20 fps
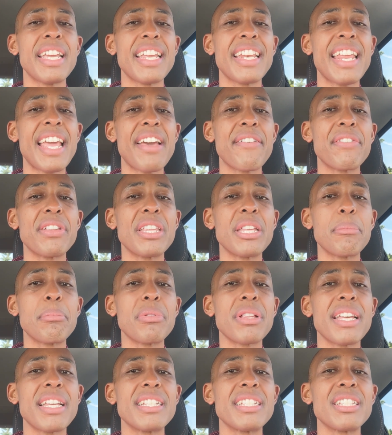in heavenly
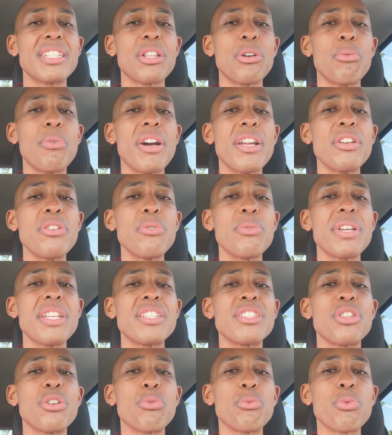places, the one who
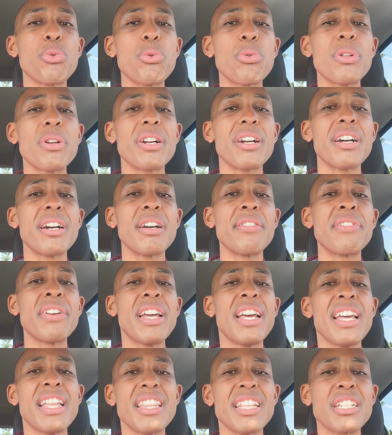is the ruler of
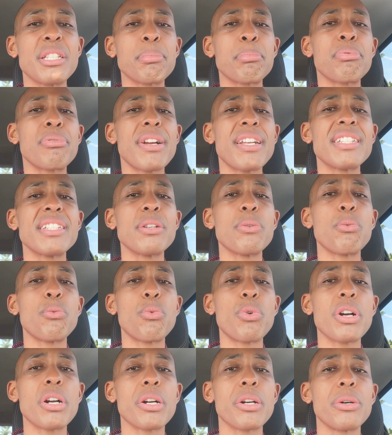this present
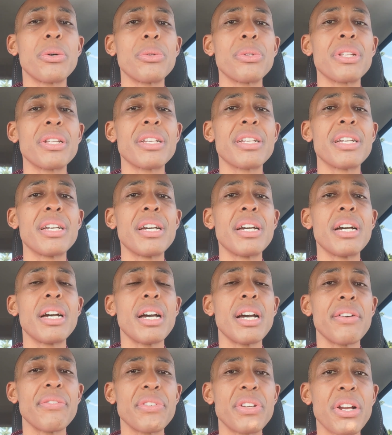world
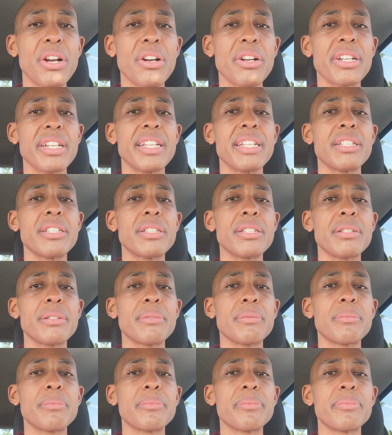of darkness.
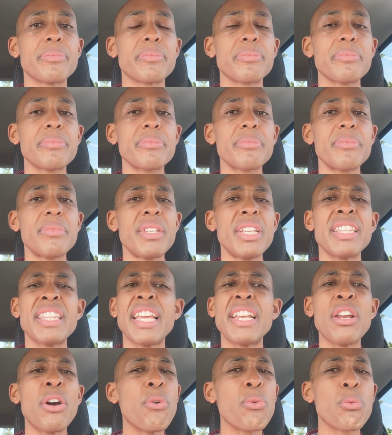
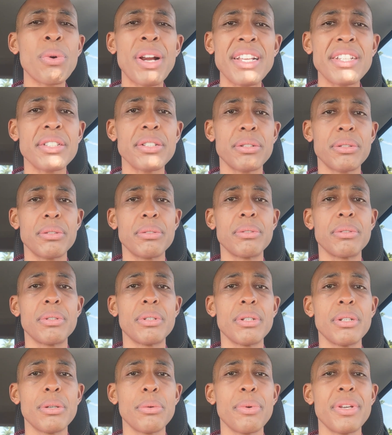They don't wrestle
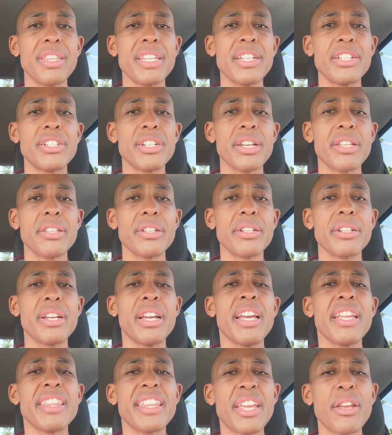with each other.
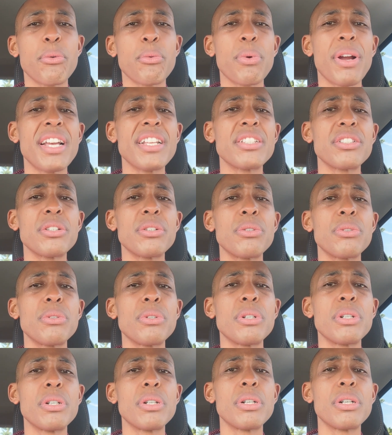They wrestle
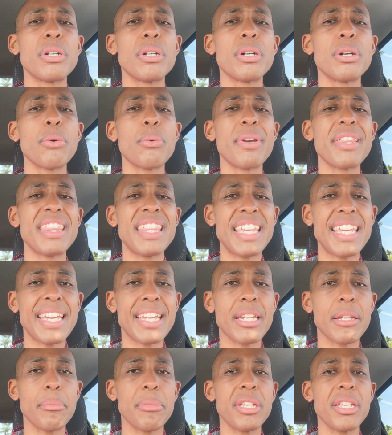with the
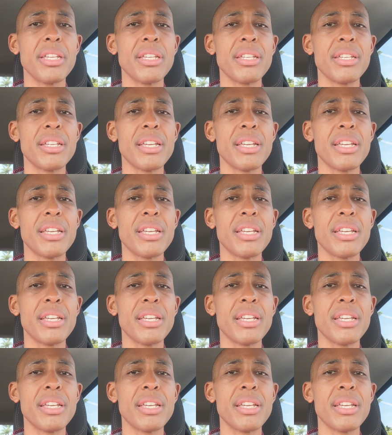enemy.